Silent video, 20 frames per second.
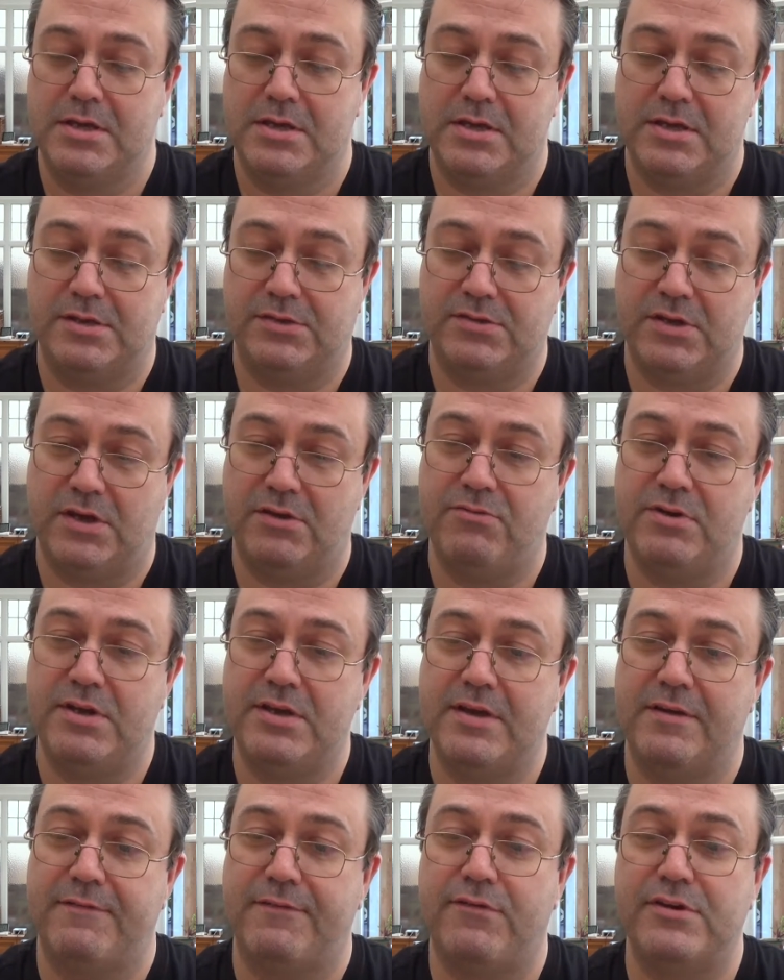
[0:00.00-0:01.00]
It's
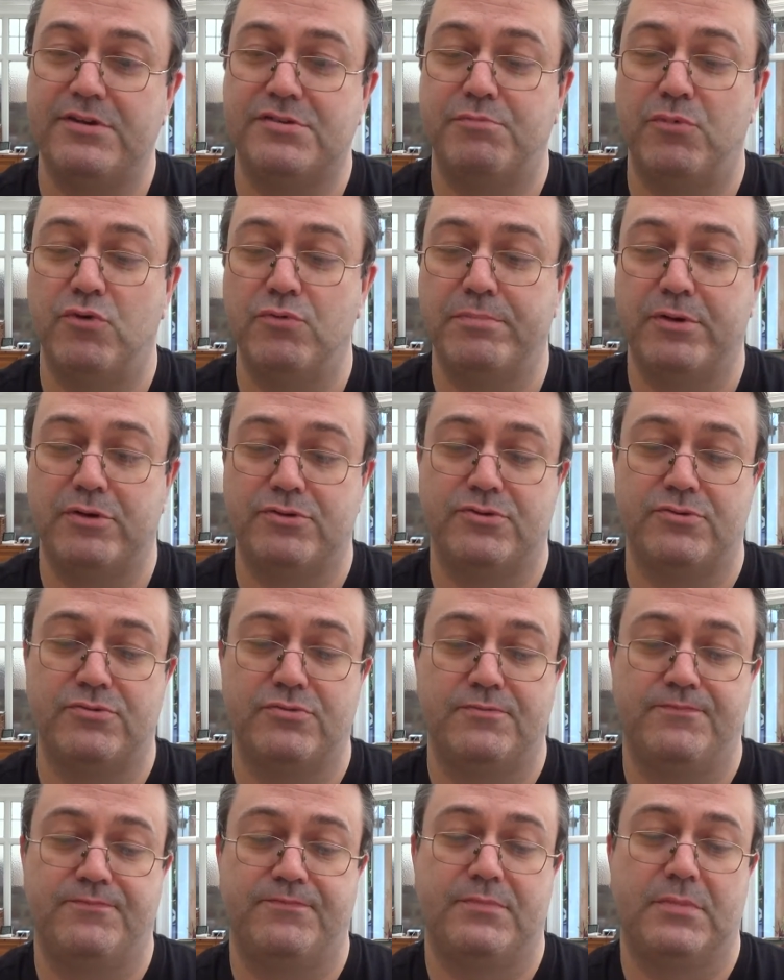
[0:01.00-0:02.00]
only a very small bottle,